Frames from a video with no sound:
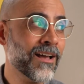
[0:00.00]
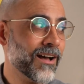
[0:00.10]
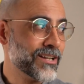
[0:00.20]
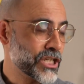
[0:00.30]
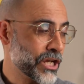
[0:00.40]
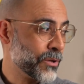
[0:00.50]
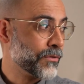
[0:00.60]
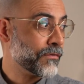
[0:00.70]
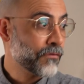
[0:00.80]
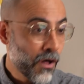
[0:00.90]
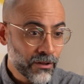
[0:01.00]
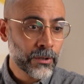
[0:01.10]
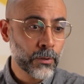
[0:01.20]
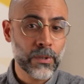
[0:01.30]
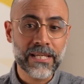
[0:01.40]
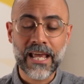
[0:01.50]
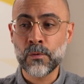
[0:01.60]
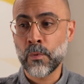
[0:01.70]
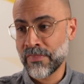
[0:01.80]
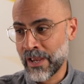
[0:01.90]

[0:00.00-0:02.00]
until the following weekend when they